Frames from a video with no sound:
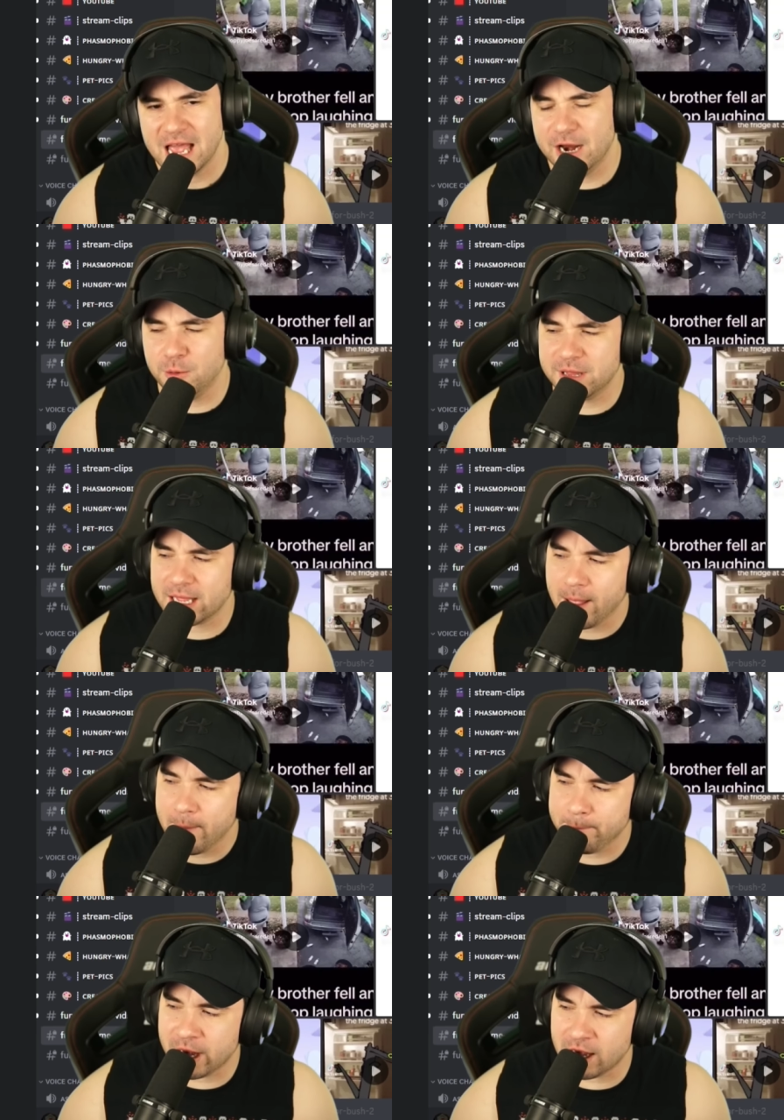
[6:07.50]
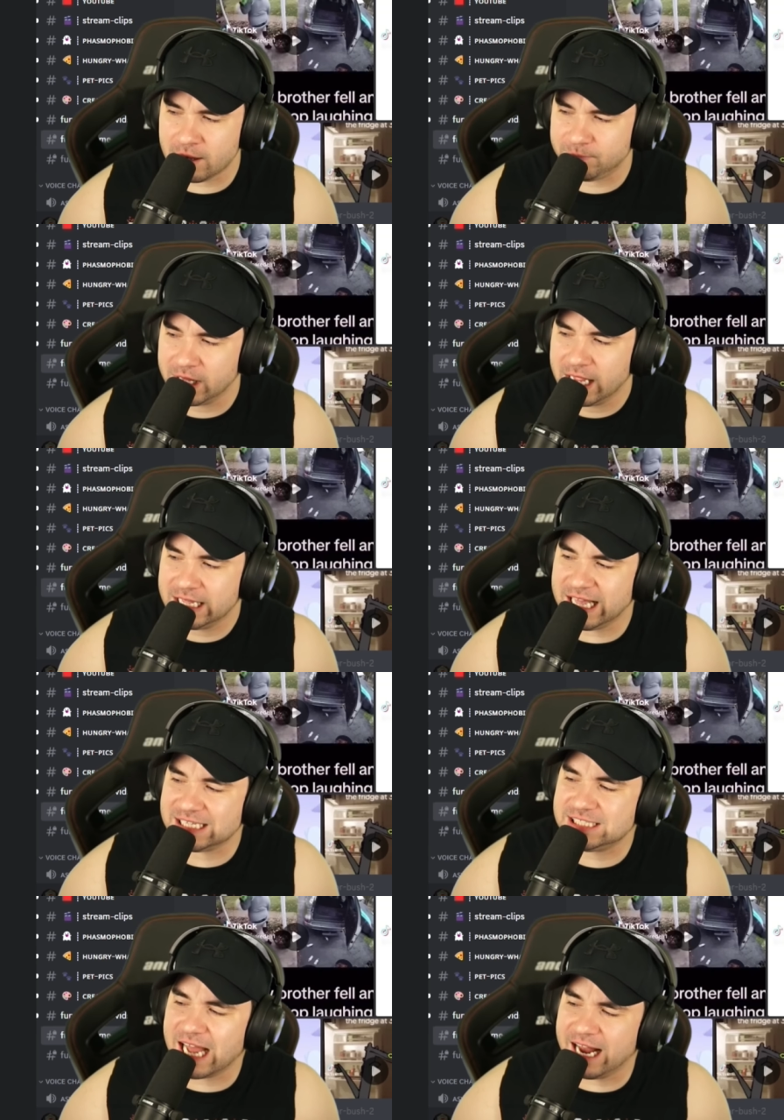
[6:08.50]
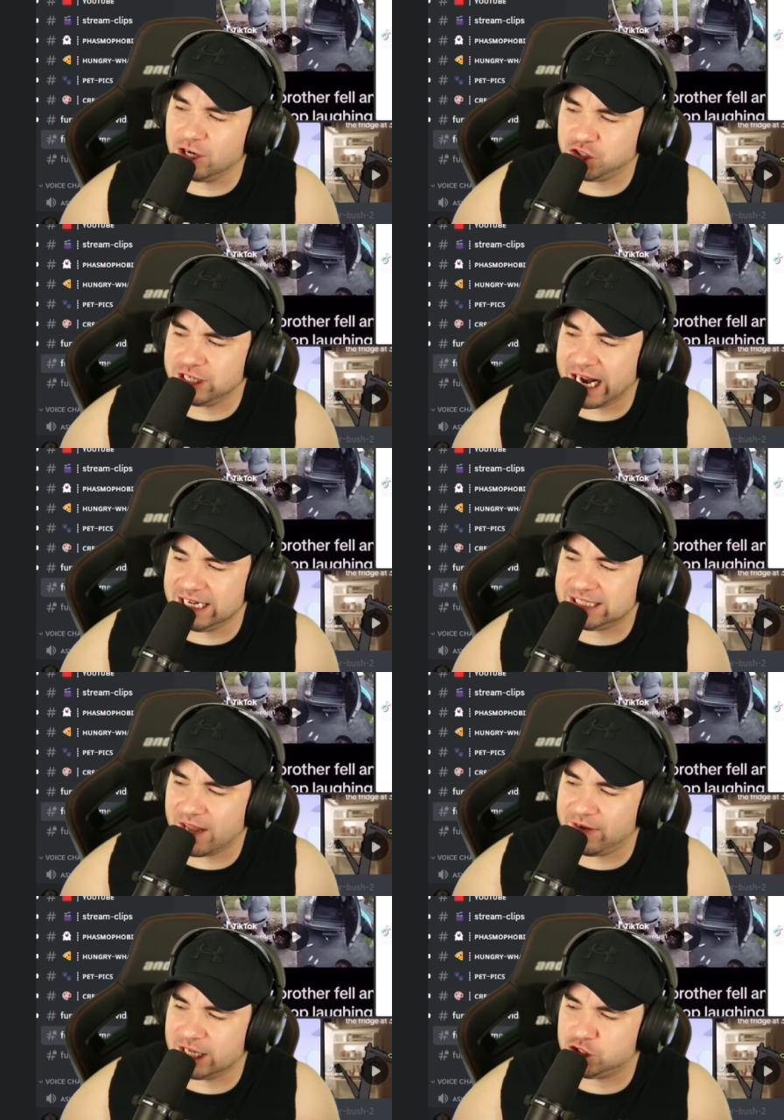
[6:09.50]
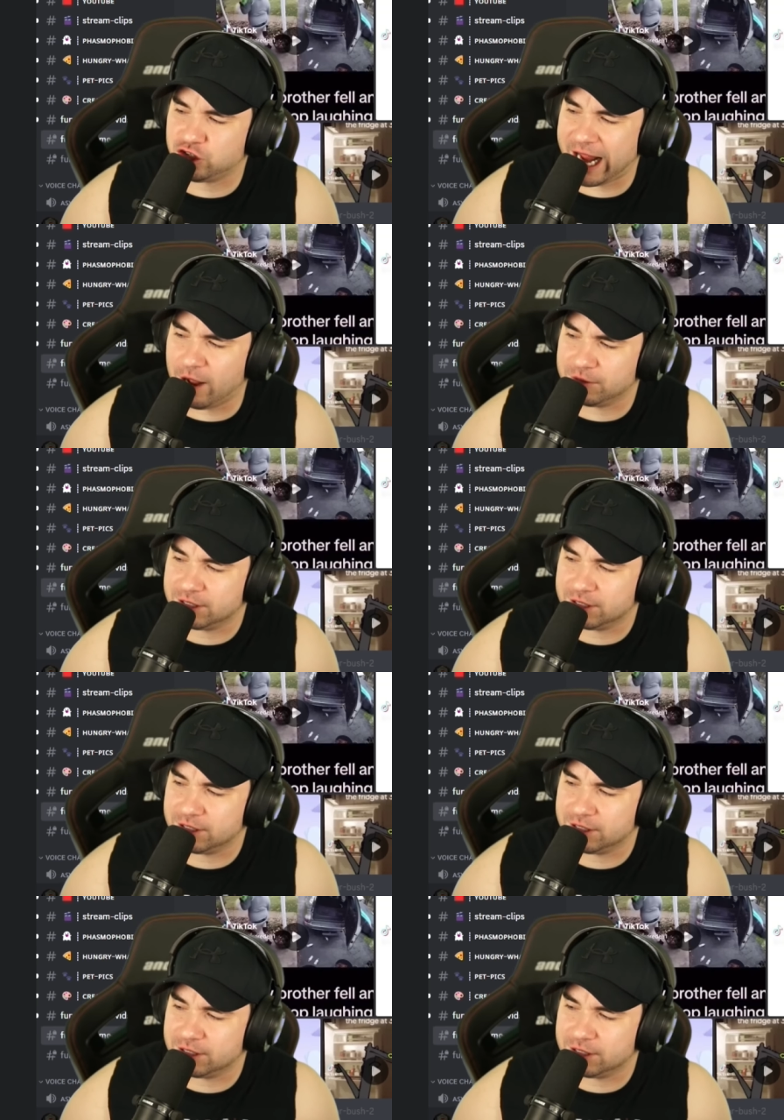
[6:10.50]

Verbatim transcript: And it would be like, guest 997 has drowned.